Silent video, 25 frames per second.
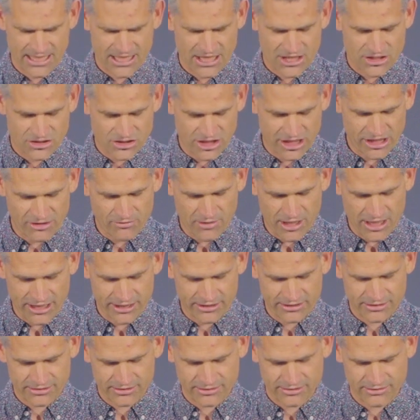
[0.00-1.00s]
So
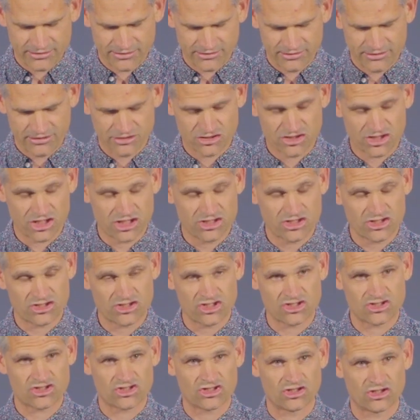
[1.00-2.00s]
anyway,
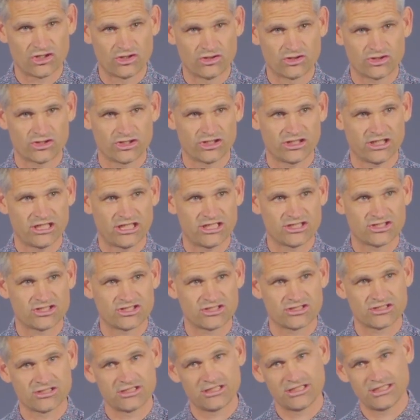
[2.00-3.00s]
Jesus' solution
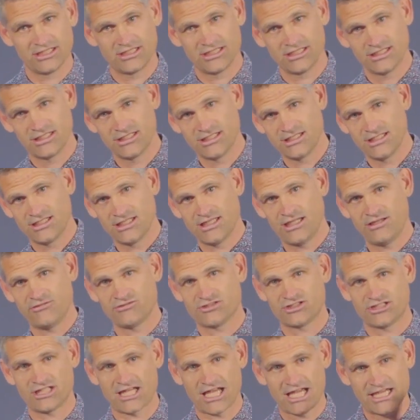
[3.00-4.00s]
is, he
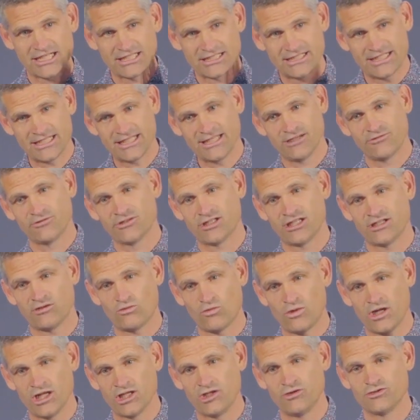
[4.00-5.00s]
was saying, deal with it
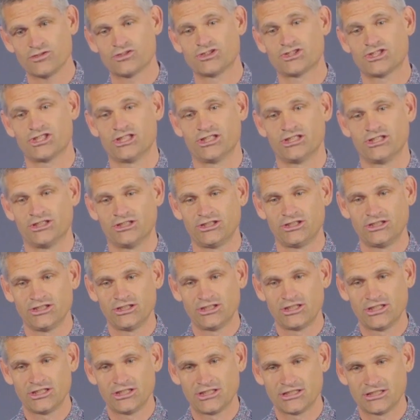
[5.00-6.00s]
while you're still
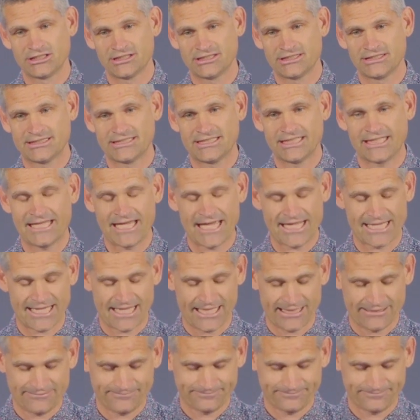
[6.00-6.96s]
together.